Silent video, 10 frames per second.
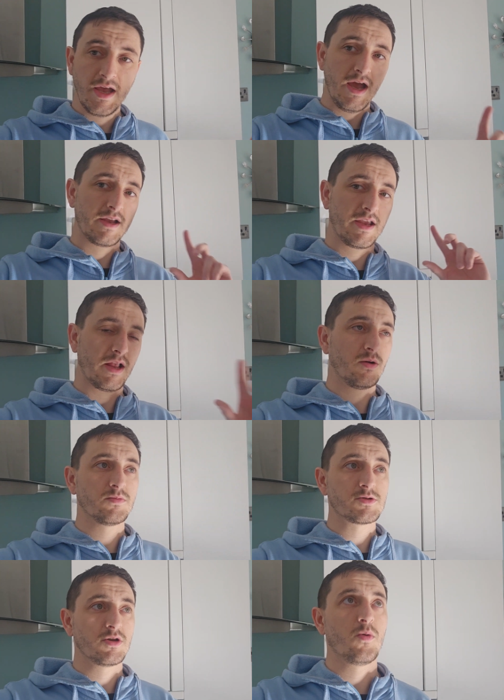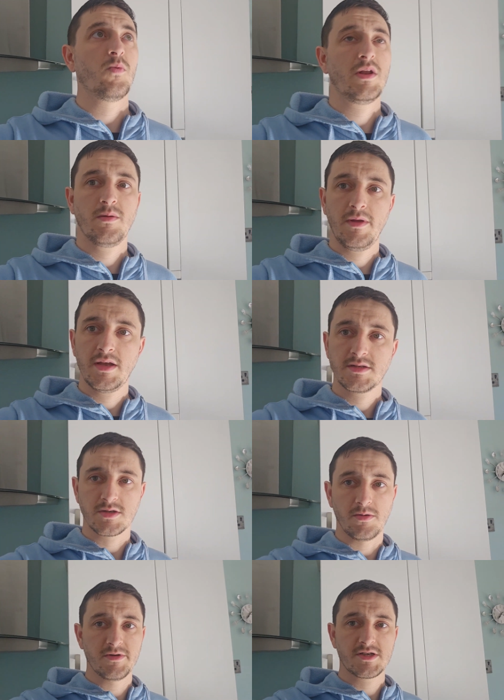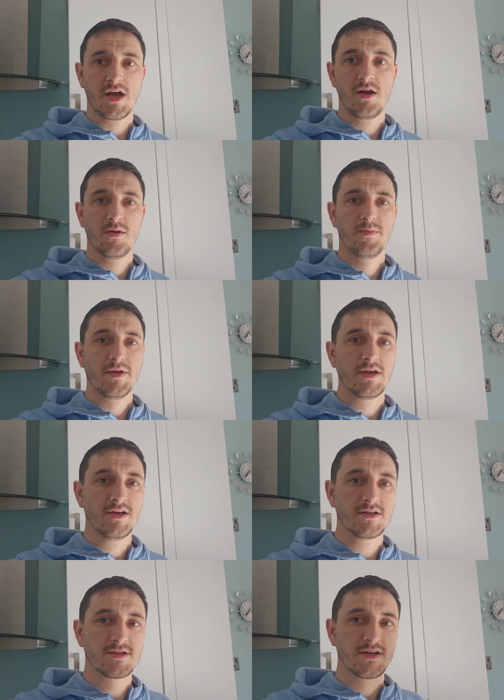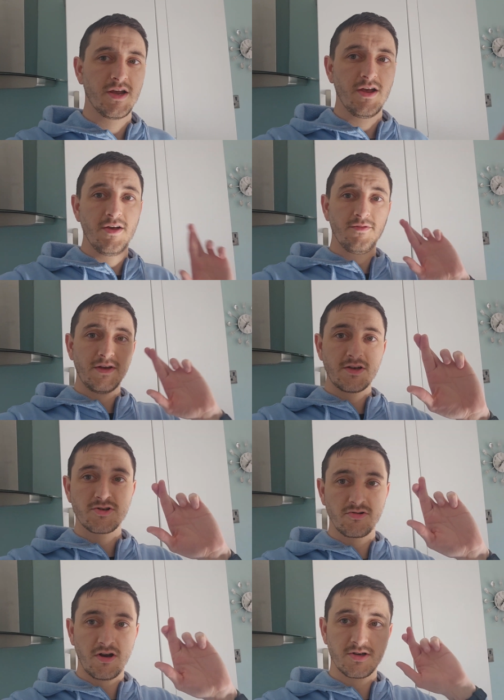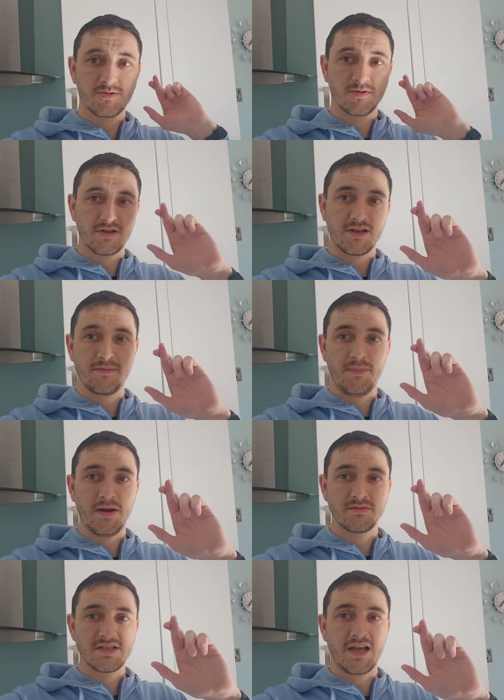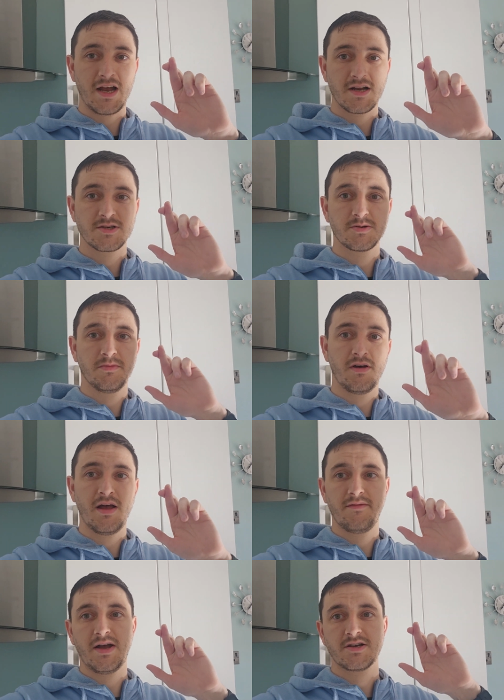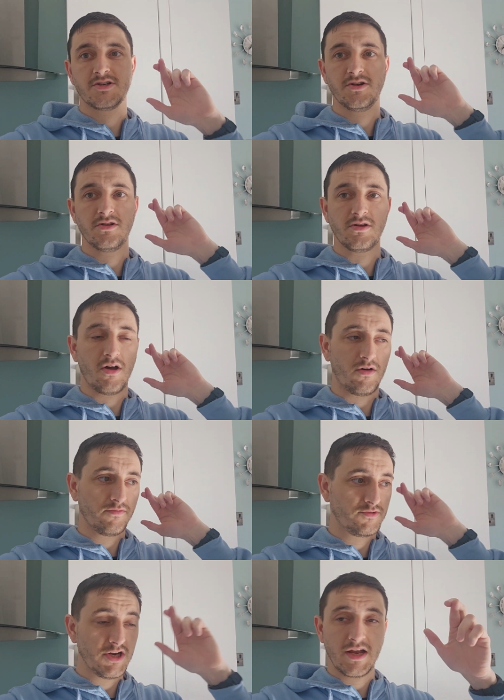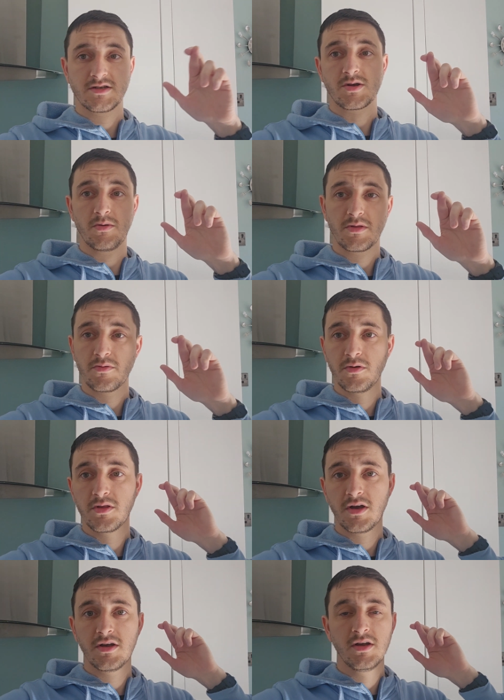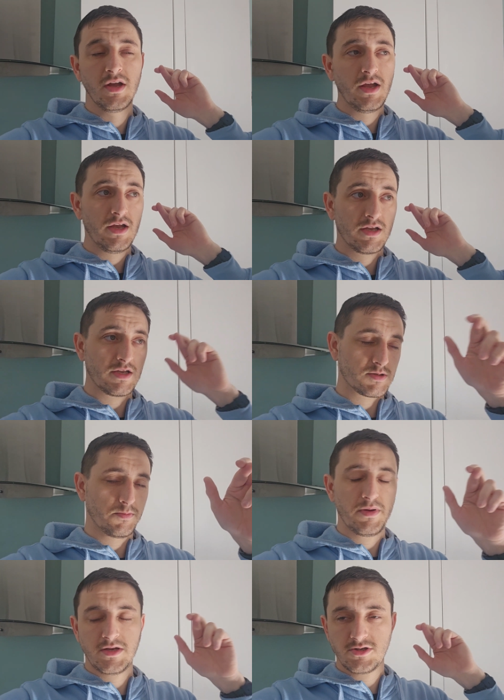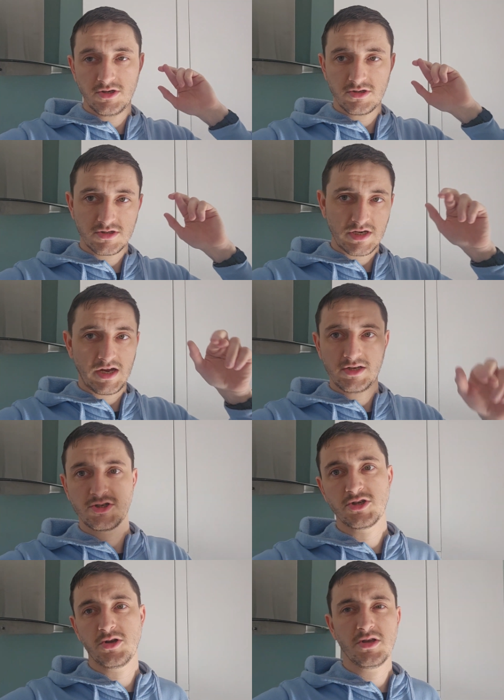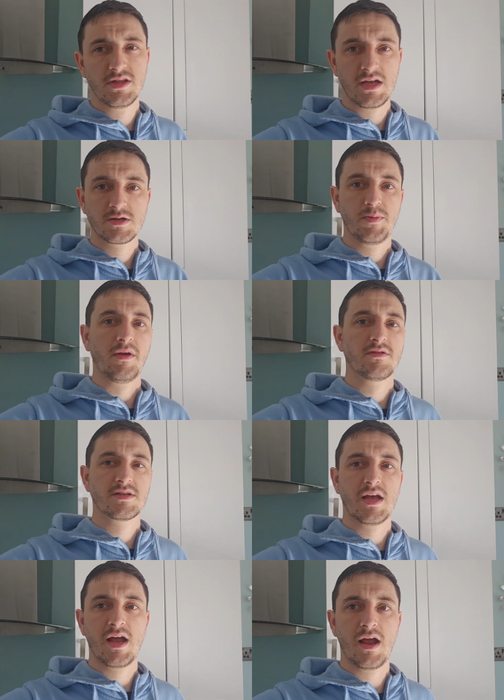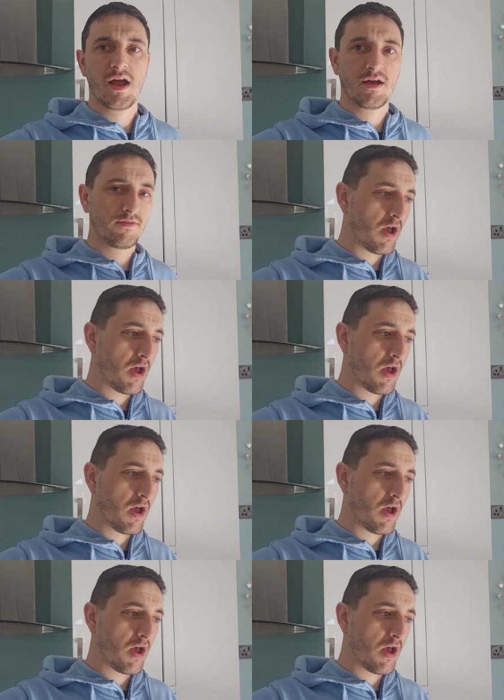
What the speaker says: and get up to Windermere to Gummers Tower, because fingers crossed we're going to be able to catch some live action of jets going through there, get some pictures and show you the experience that I have